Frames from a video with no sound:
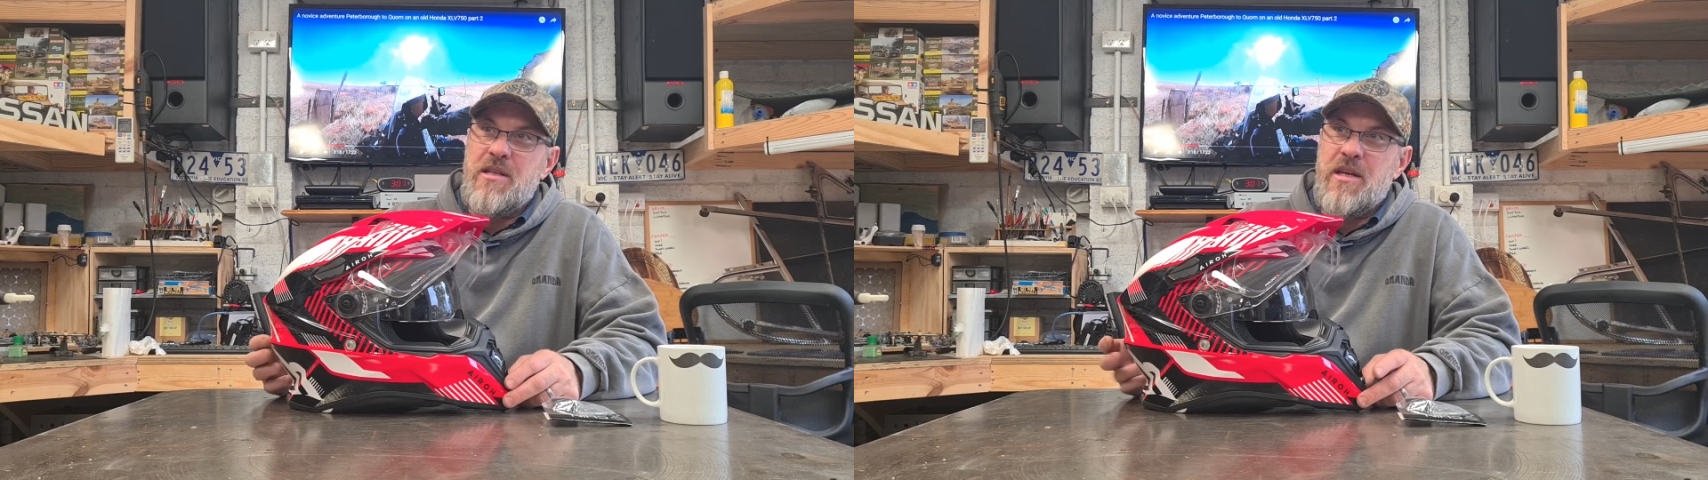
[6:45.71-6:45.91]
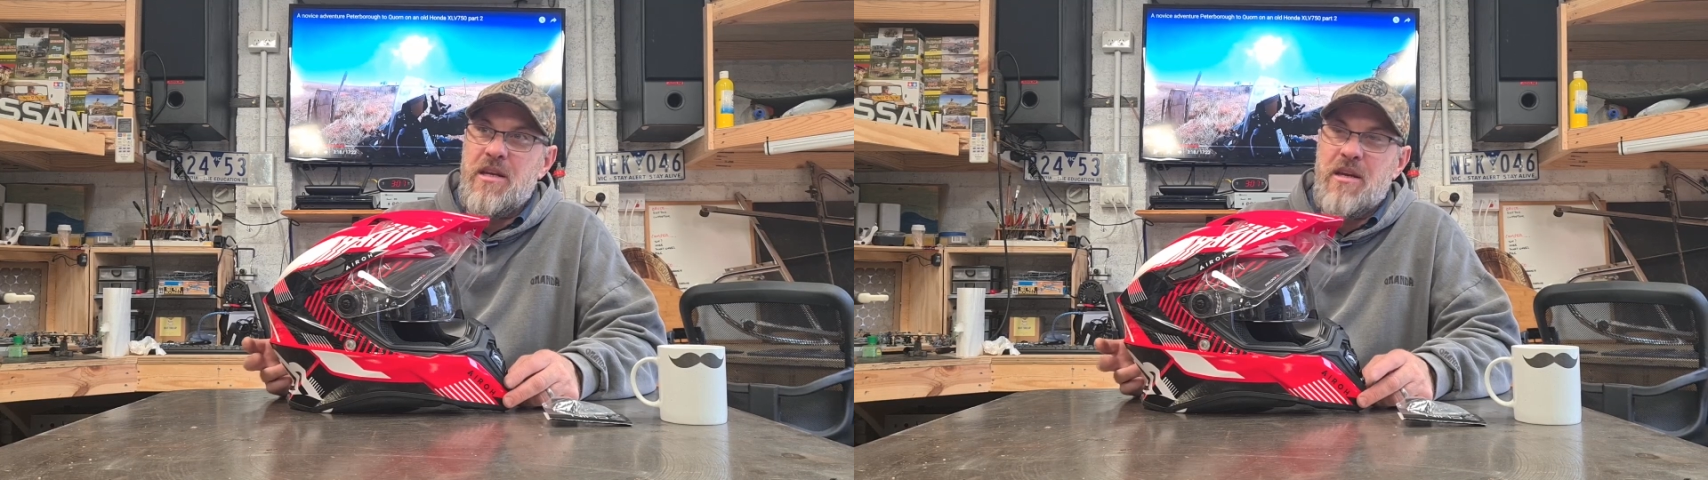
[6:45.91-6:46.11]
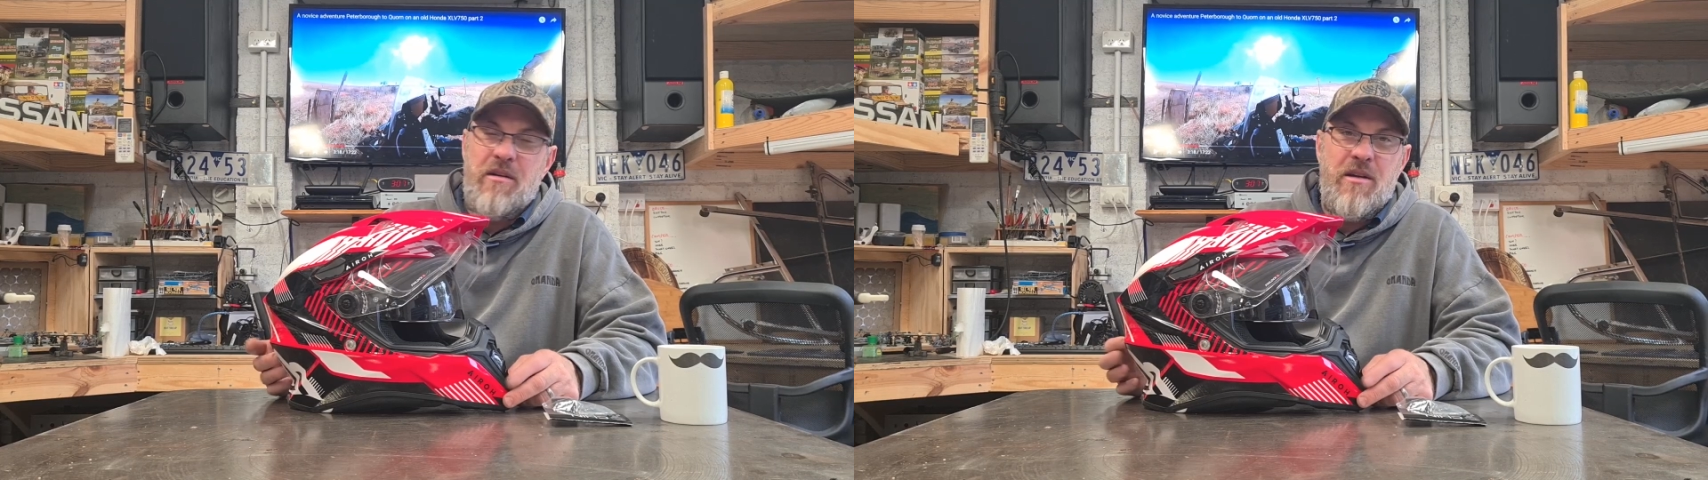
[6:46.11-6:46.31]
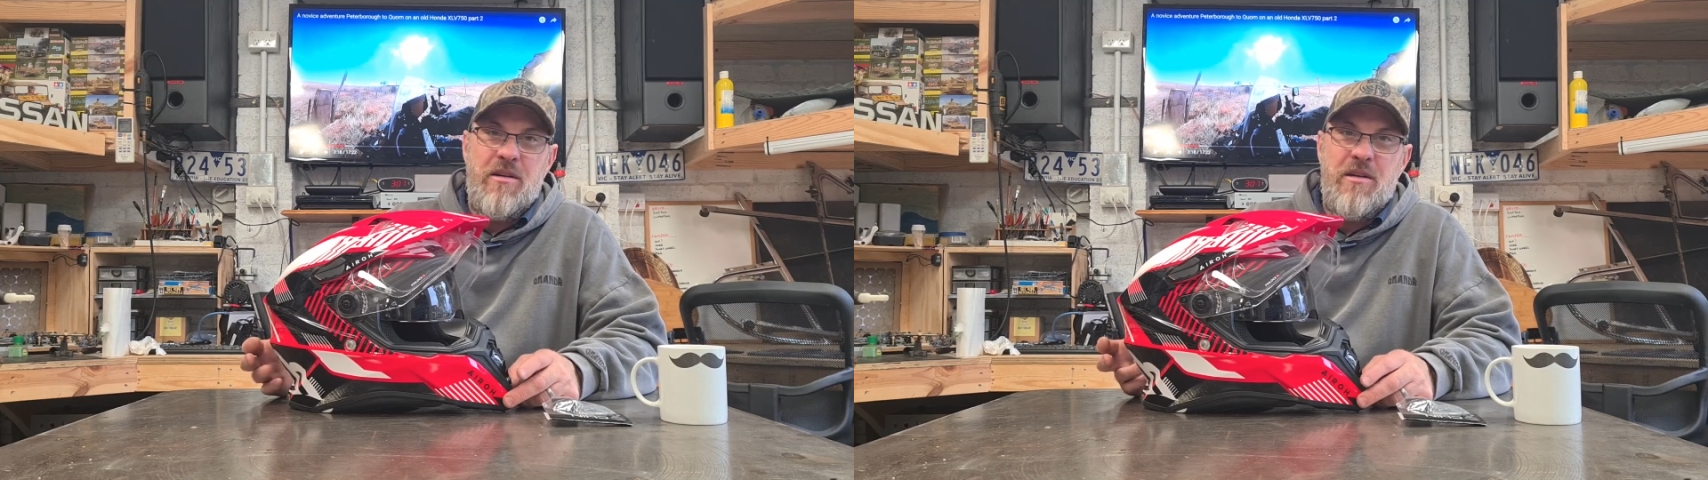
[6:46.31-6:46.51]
getting near